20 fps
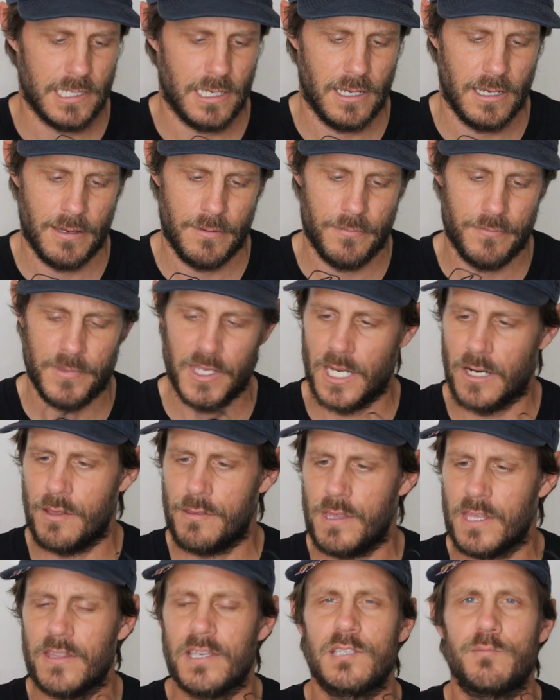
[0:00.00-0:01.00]
I
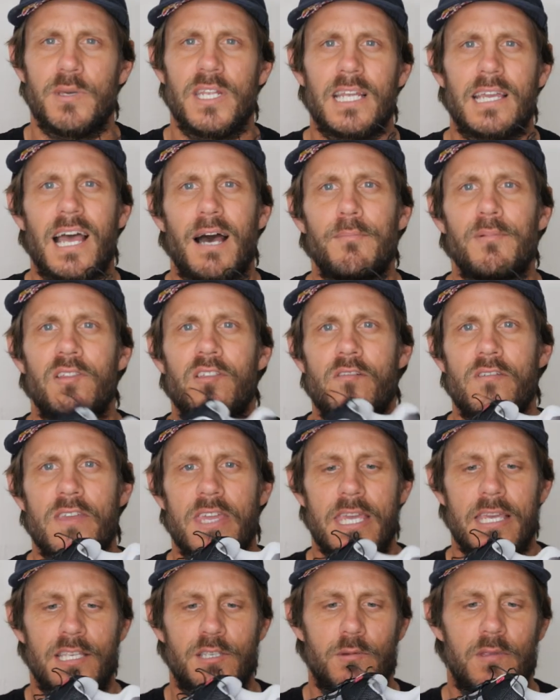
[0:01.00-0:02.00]
think there's been a couple of
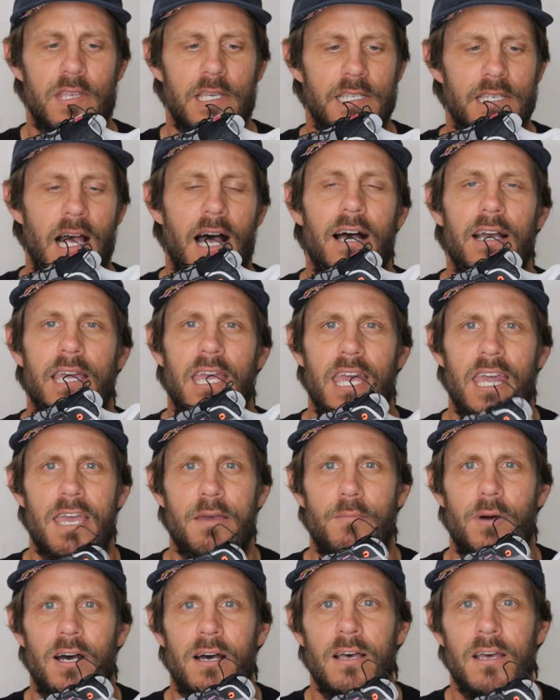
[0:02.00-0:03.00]
years with this arc
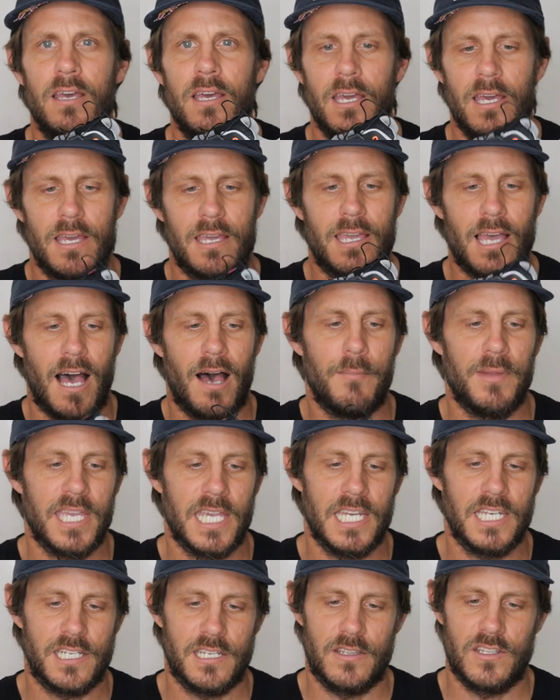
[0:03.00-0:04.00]
camber
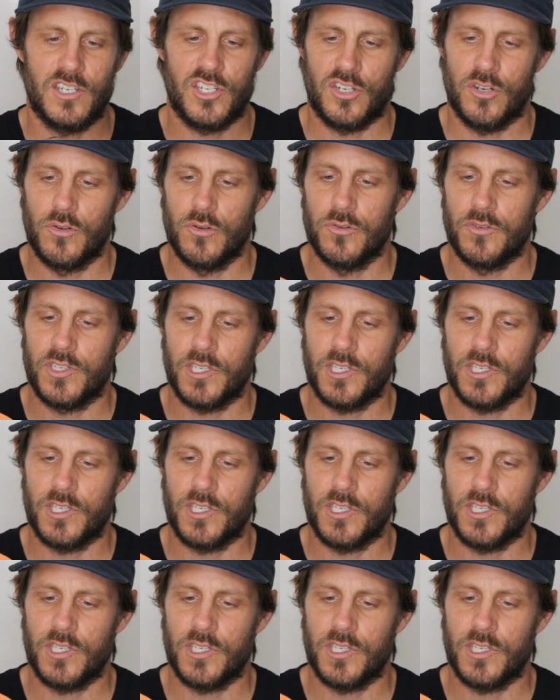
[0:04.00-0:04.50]
coming into the shoe.